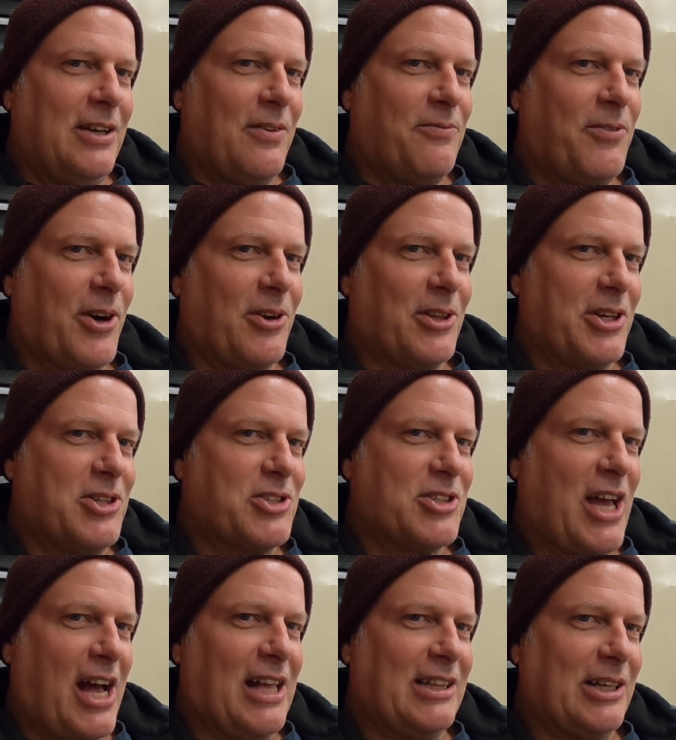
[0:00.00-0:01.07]
Fairly
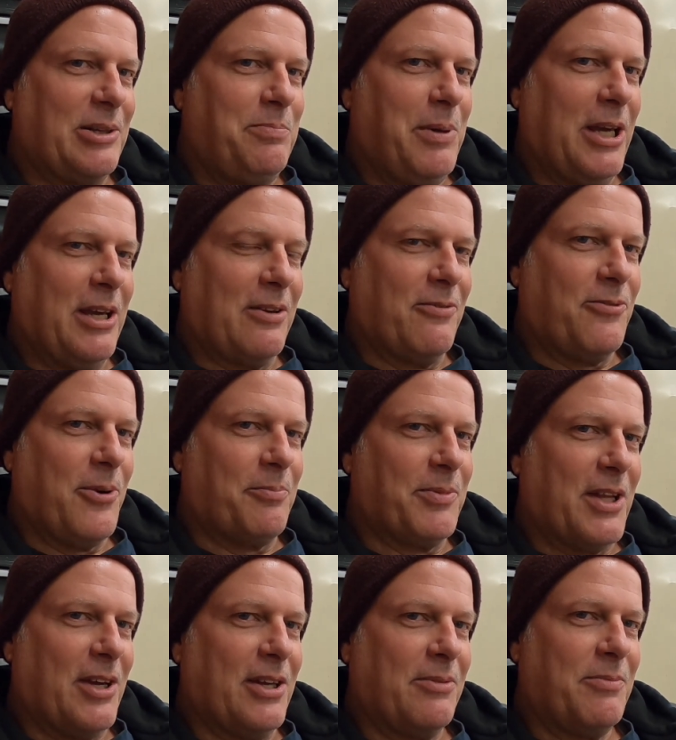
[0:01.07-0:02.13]
solid, being from
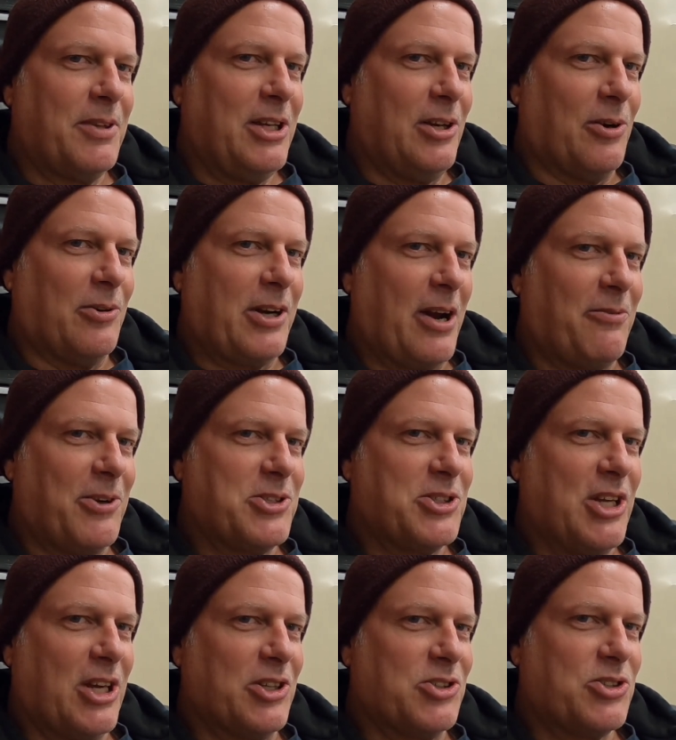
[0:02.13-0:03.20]
the, you know, never
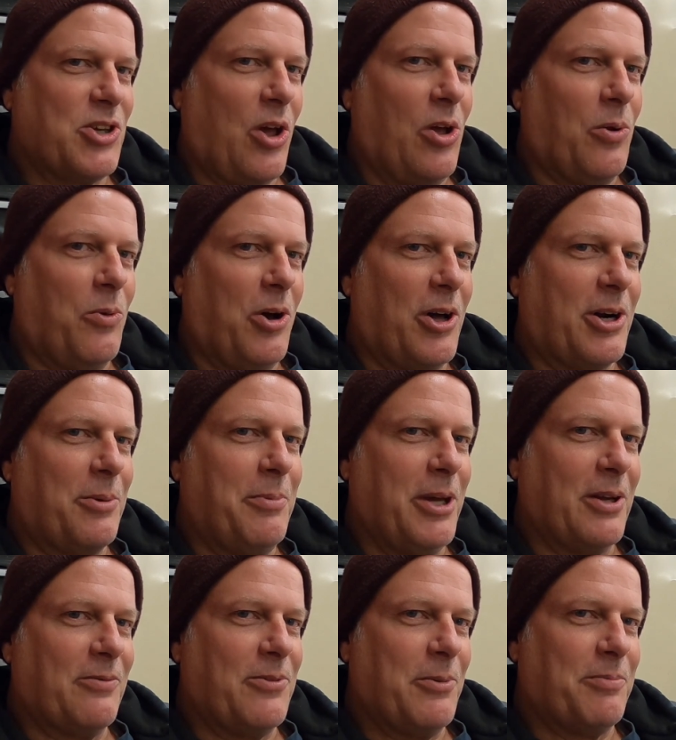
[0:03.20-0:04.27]
seeing salt water,
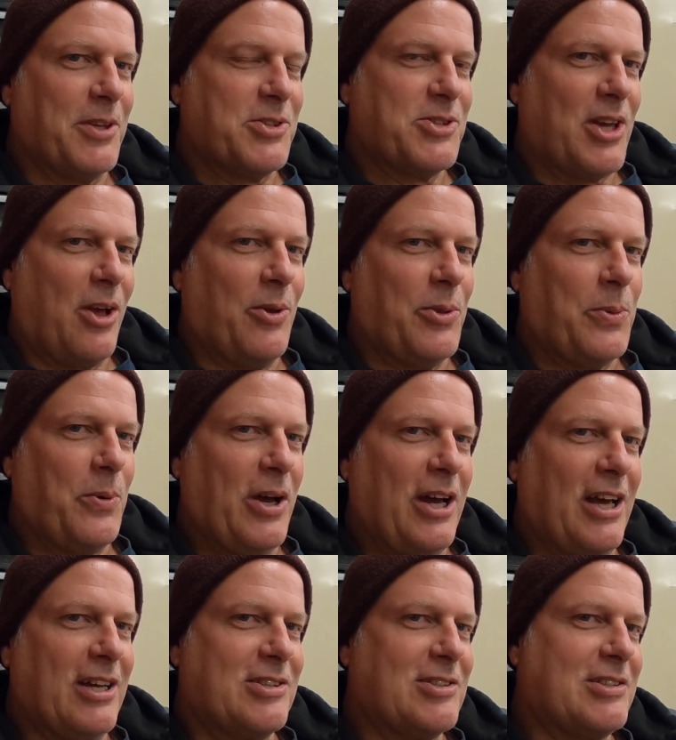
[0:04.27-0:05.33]
being from the
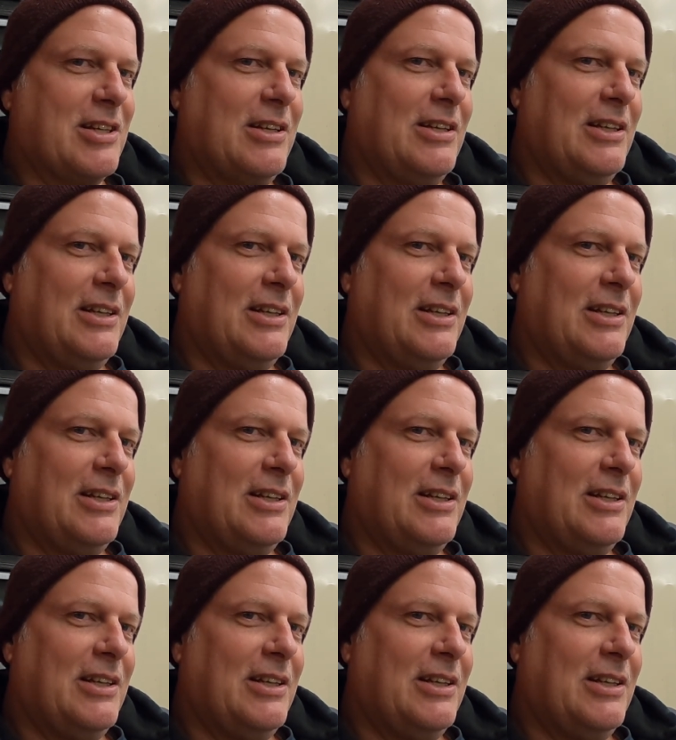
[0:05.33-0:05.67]
Southwest.